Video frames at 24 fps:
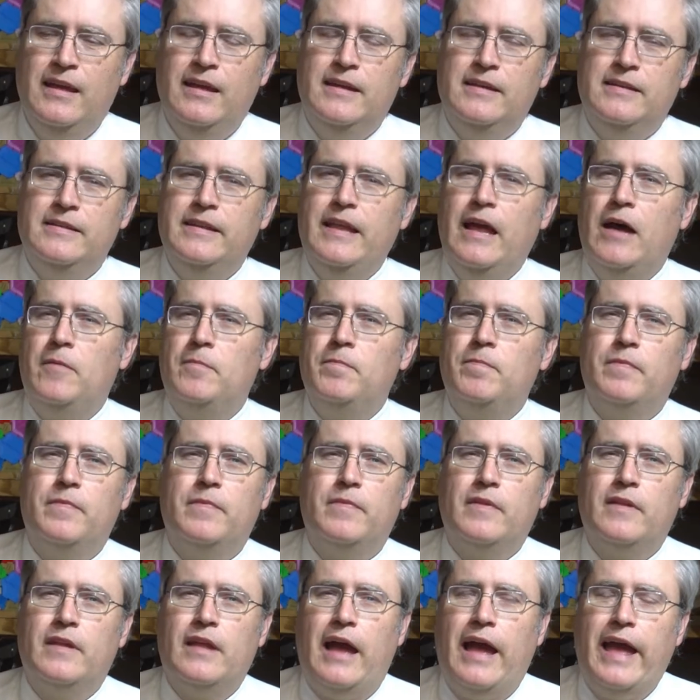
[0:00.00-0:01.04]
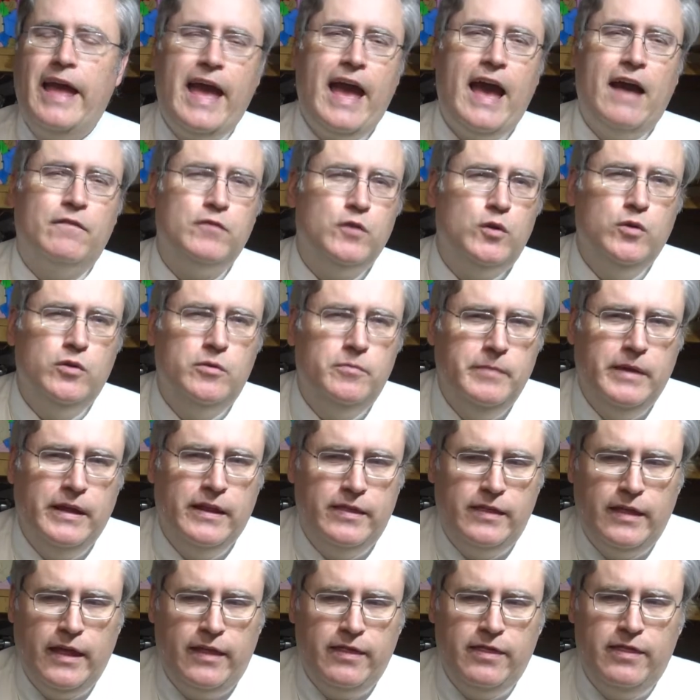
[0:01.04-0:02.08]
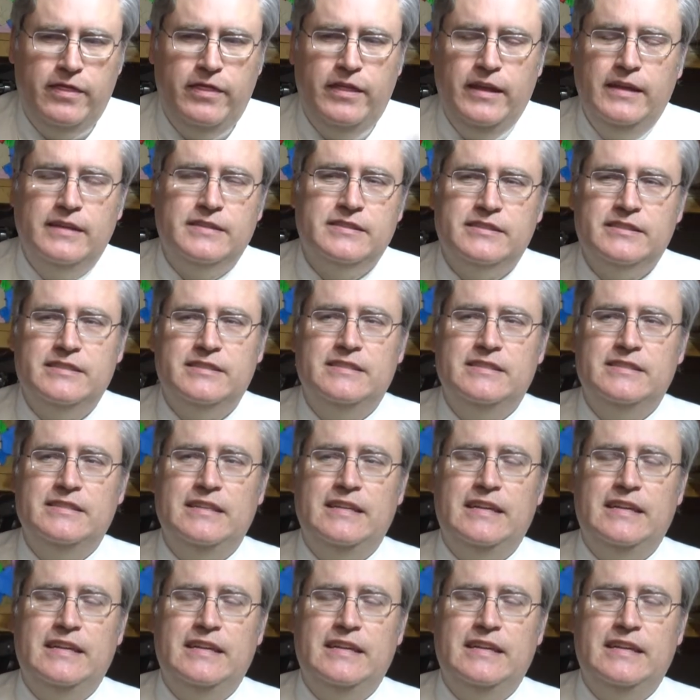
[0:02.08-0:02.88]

Now, I have to admit that this